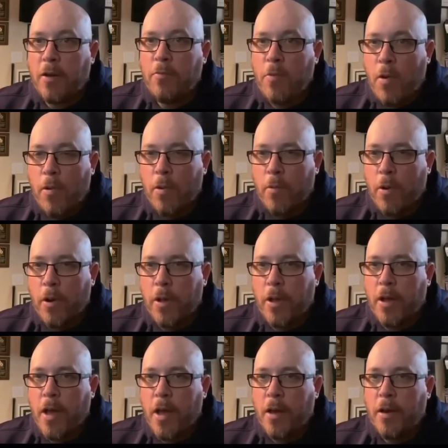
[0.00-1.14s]
what we're working
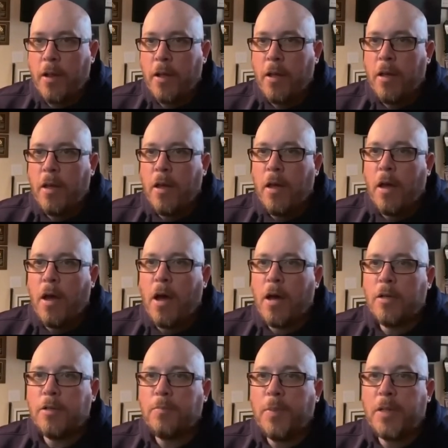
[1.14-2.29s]
on,
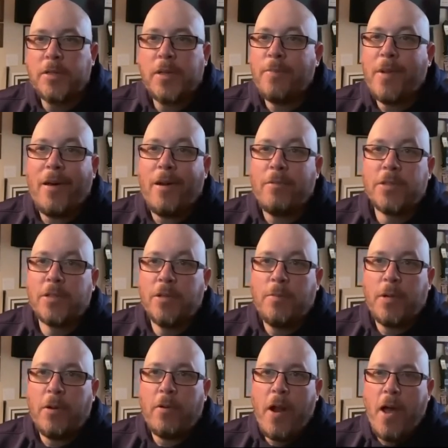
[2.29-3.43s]
because I'm not always going to be
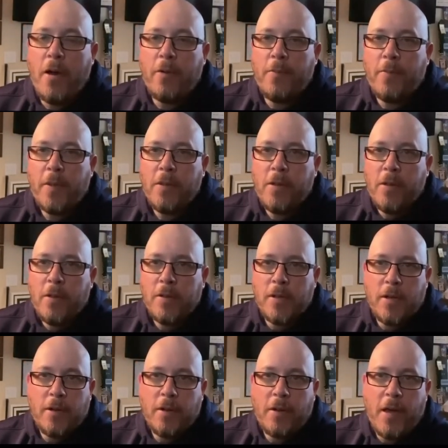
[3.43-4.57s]
around. And
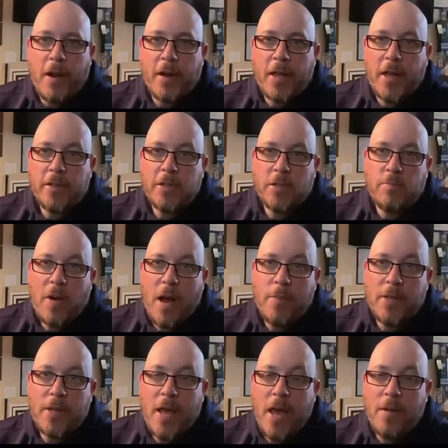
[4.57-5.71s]
in a lot of cases, mom
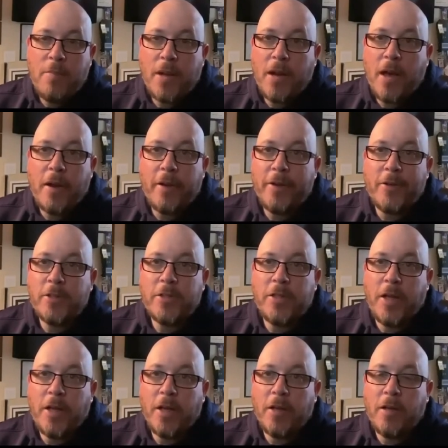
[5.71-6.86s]
and dad may not
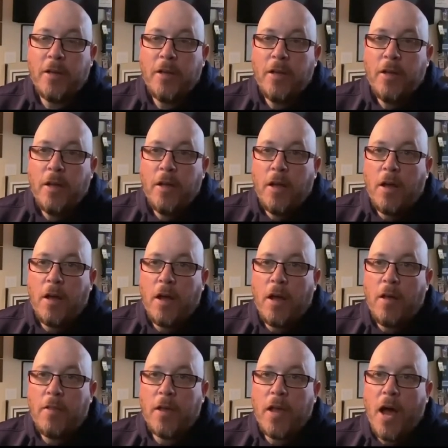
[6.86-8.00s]
understand
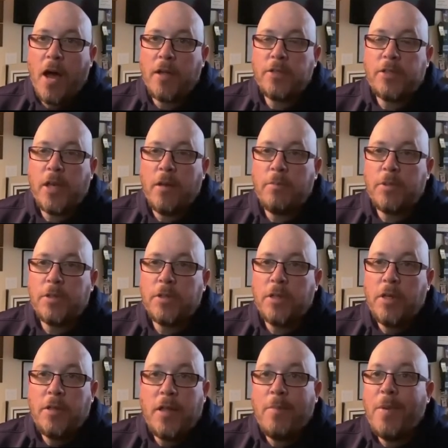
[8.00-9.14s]
the concepts.
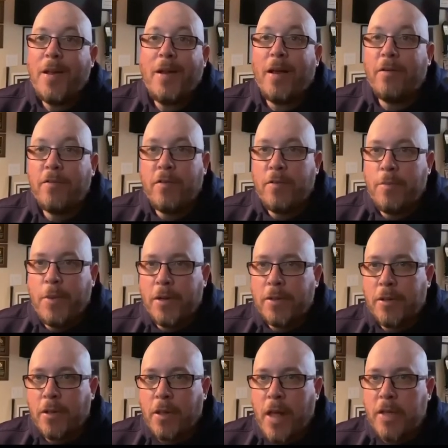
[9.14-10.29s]
They may not have even been at
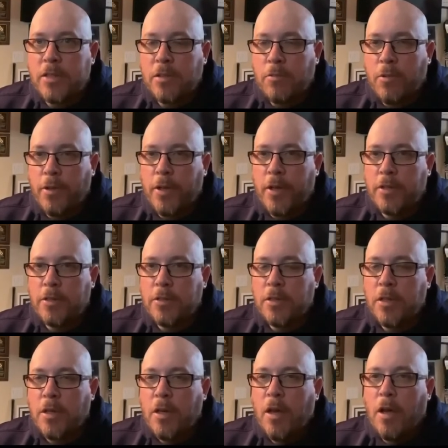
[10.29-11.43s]
the lesson with us,
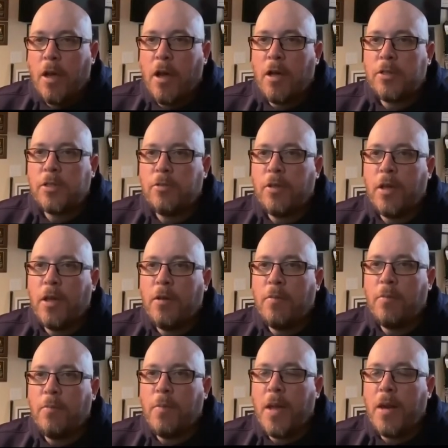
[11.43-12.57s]
so they
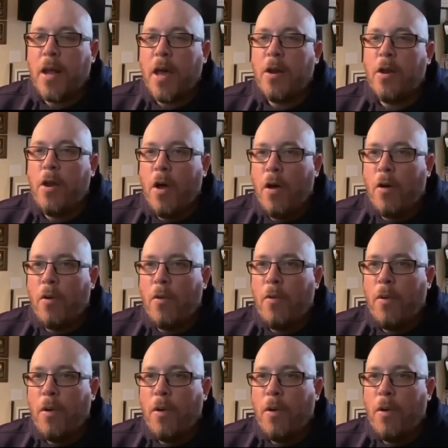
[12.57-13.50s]
may not know